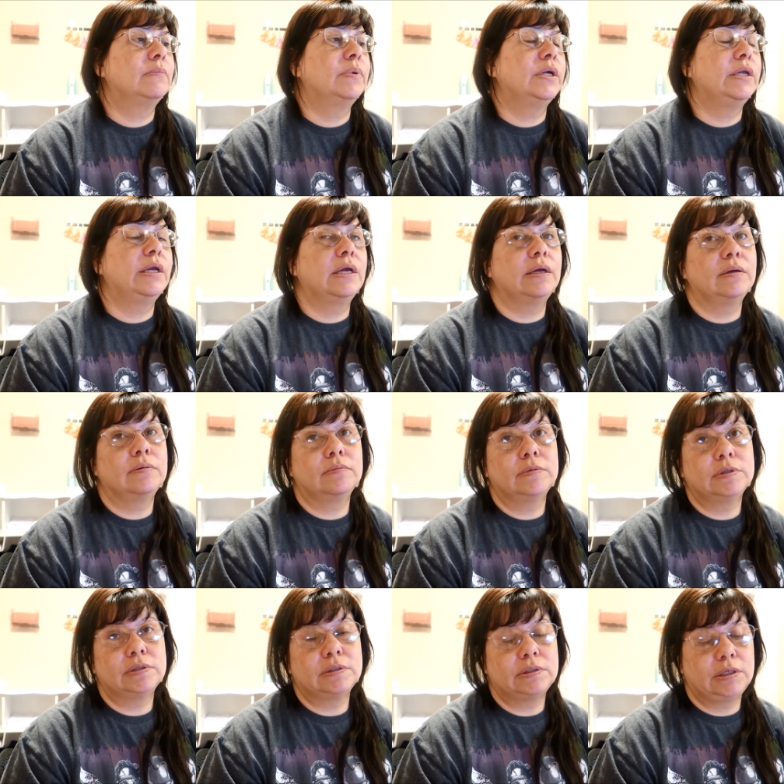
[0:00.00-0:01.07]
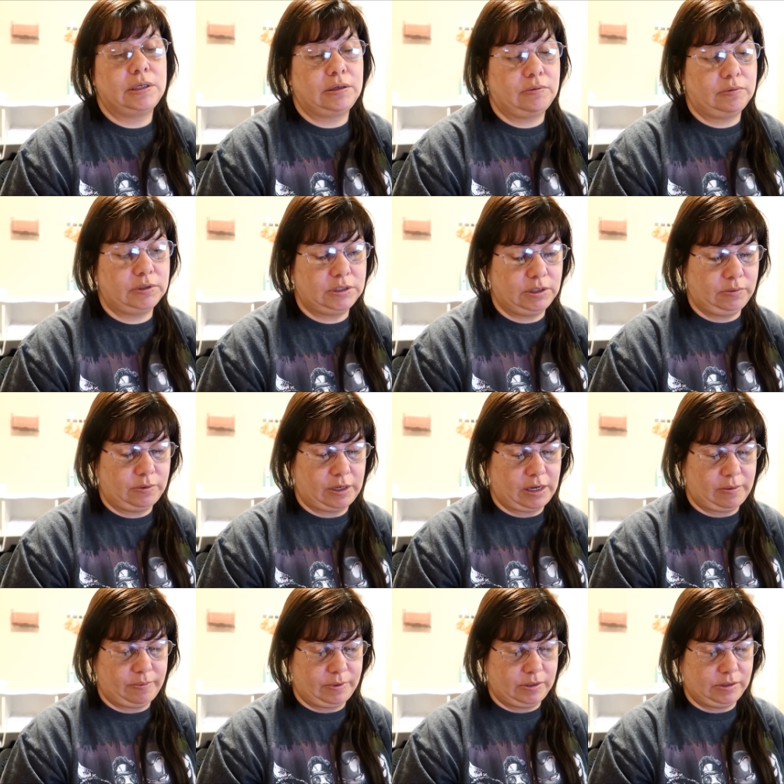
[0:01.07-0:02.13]
But yeah, we'll see. We'll see what
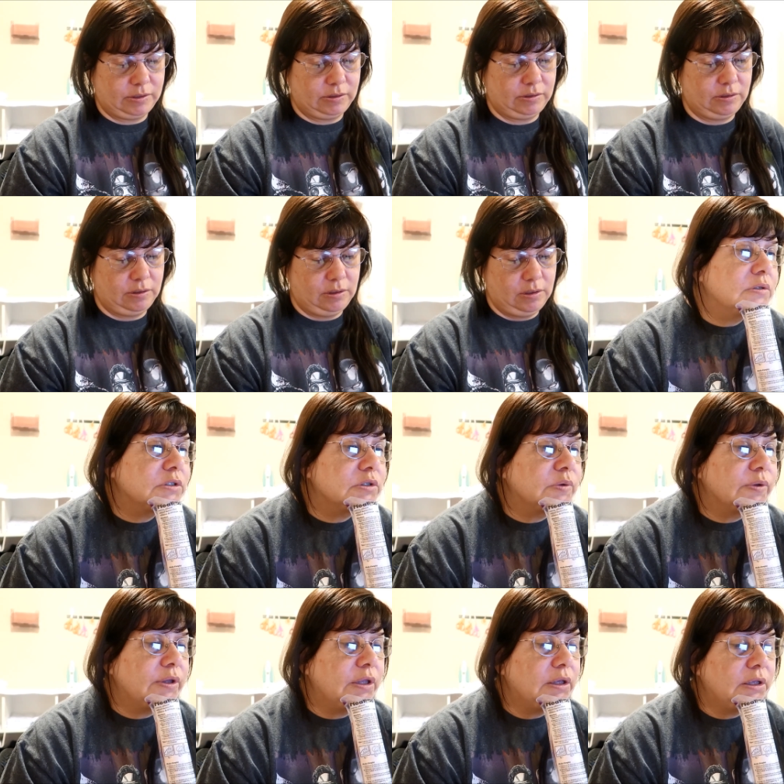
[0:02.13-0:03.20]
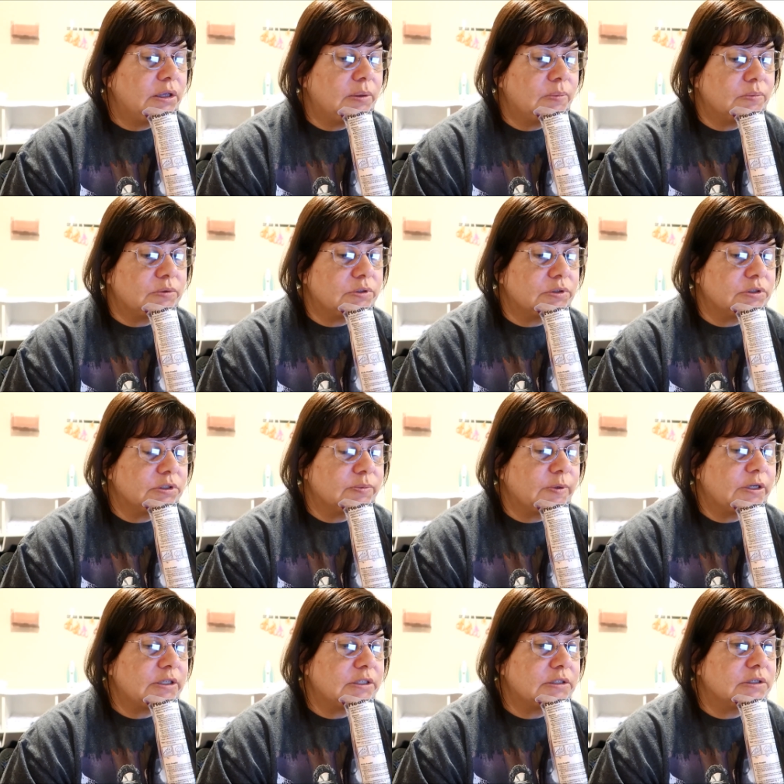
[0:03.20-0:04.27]
happens. So we can't get Sterling's
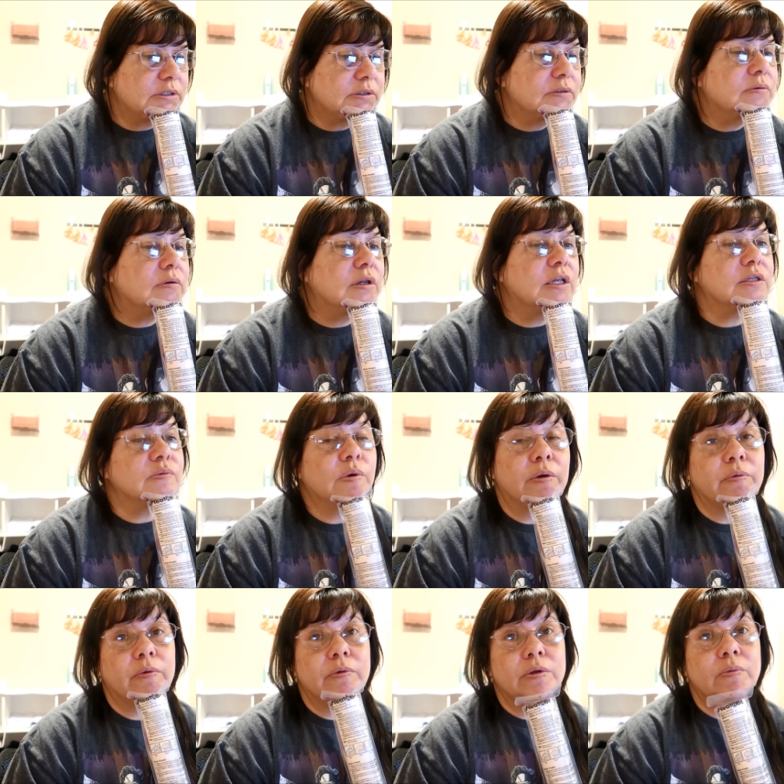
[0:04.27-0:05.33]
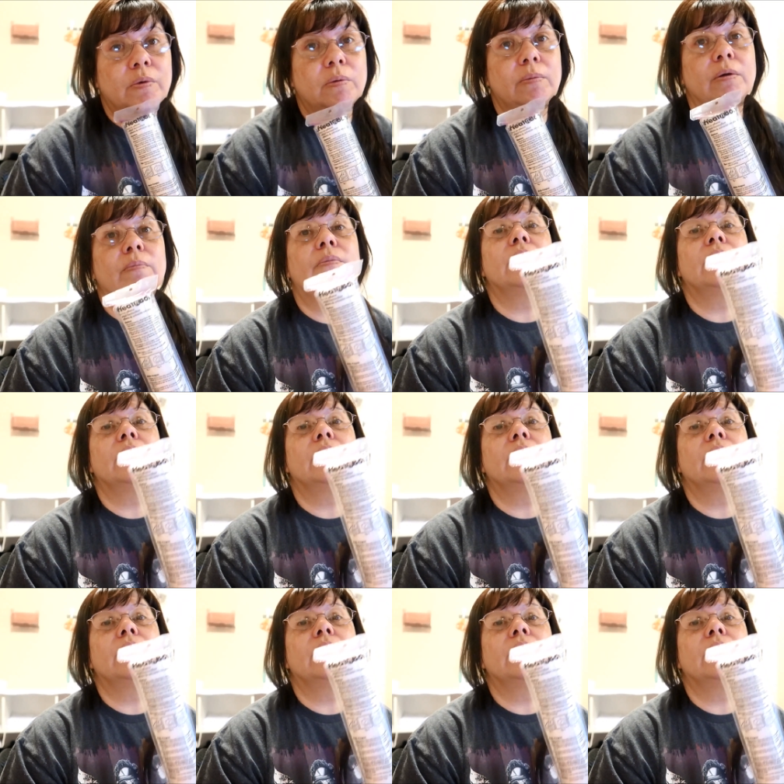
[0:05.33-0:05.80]
medicine, and that's why we went to Walmart.